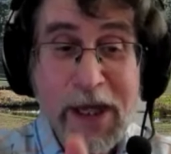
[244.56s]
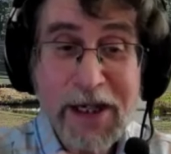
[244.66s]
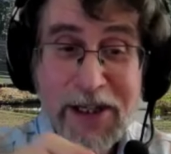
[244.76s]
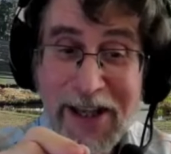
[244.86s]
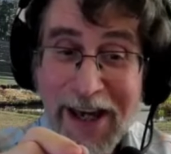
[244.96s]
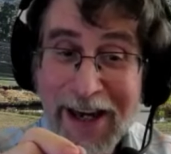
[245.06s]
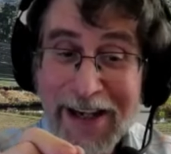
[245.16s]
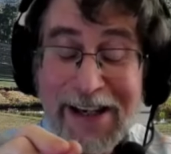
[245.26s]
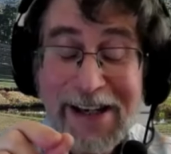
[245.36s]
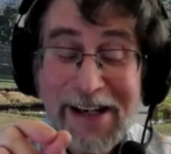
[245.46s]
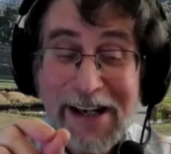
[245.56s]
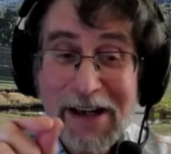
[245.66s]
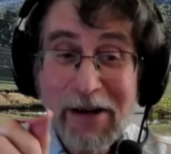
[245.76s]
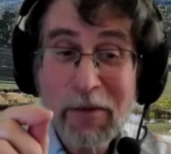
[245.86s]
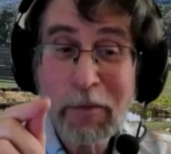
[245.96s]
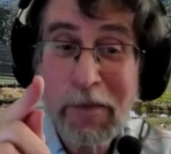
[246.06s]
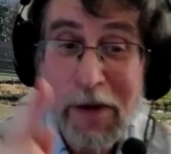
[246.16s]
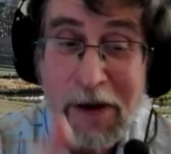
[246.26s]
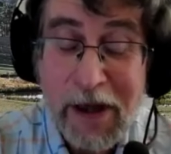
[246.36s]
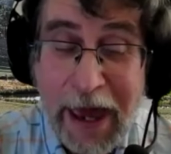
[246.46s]
we get to that,
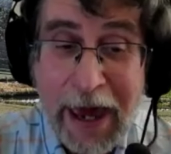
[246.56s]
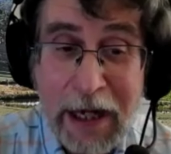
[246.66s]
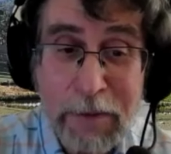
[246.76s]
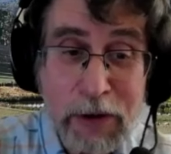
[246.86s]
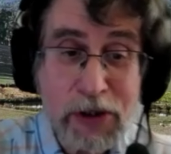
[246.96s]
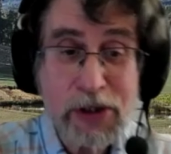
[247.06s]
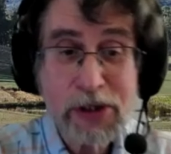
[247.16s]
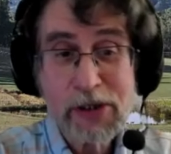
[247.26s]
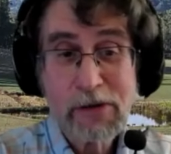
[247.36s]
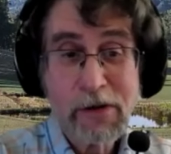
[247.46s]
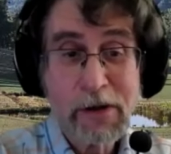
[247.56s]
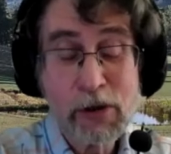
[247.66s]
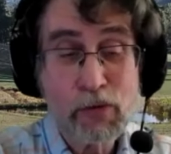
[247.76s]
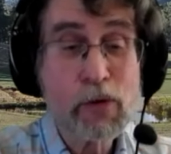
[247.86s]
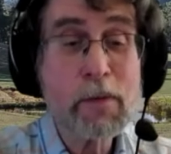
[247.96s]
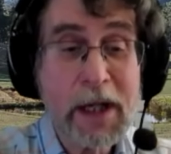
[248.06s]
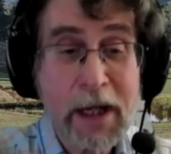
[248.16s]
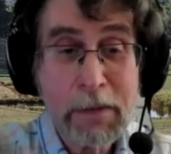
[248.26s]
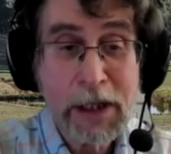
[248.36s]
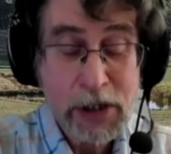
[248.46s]
animals, to
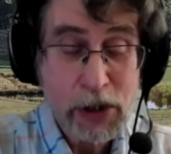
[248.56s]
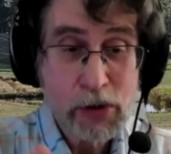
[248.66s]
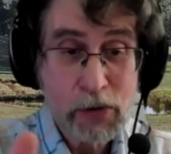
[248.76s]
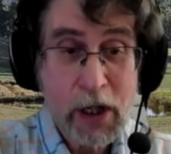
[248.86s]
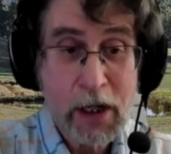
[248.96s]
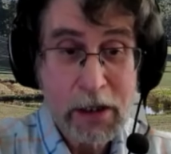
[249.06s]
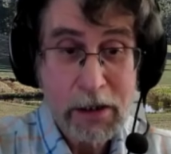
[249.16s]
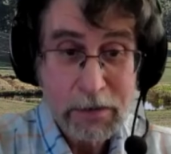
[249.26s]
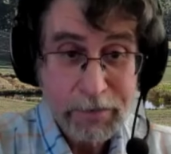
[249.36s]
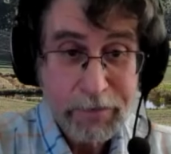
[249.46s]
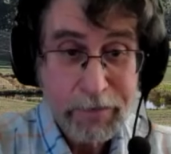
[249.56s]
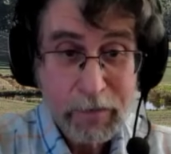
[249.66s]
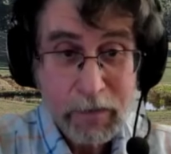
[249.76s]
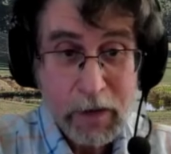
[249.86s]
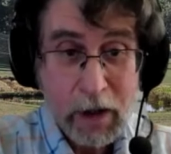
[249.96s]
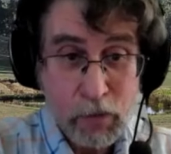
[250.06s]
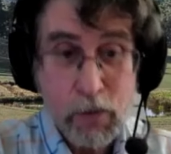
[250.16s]
ruminate means to chew cud. Mm-hmm. A